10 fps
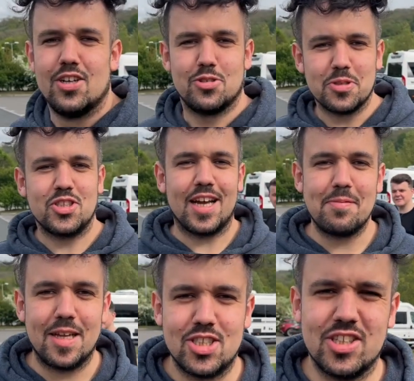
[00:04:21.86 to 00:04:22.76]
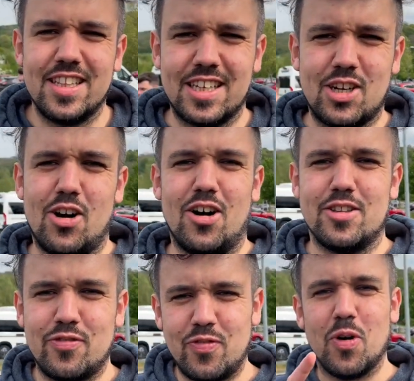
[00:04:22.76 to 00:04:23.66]
So as Jay mentioned in the car,
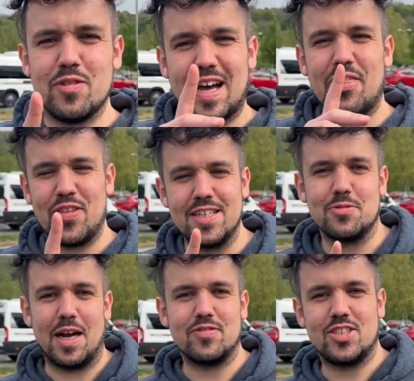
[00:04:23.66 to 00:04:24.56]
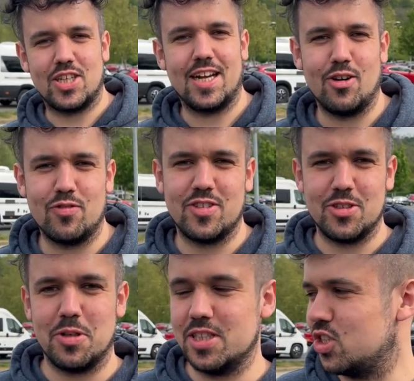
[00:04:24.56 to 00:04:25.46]
the, one of our things we have to check off to
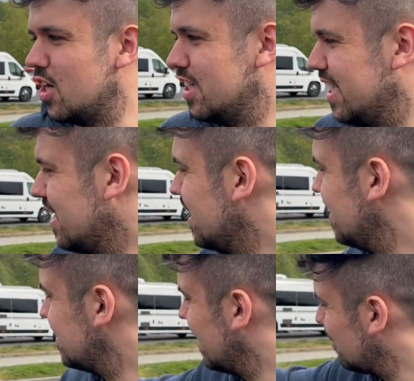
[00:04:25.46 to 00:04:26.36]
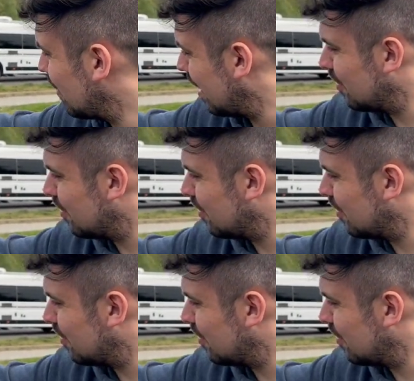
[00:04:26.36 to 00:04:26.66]
do on the journey is kick that